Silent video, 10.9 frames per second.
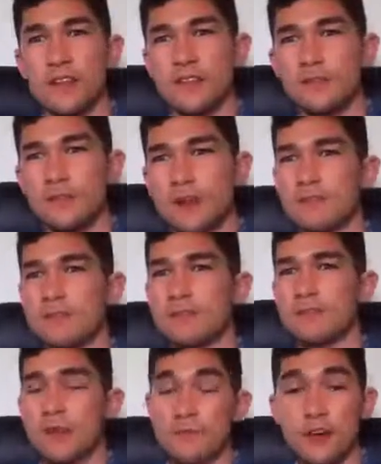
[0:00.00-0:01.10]
my
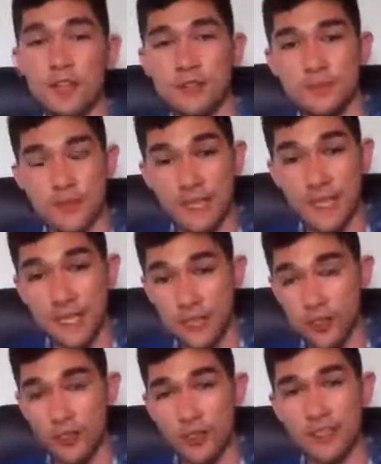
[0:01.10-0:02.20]
second
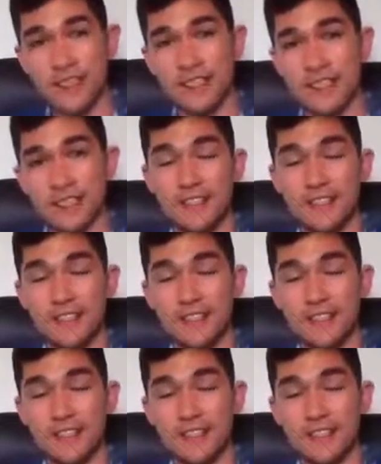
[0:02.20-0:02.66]
launch that I did,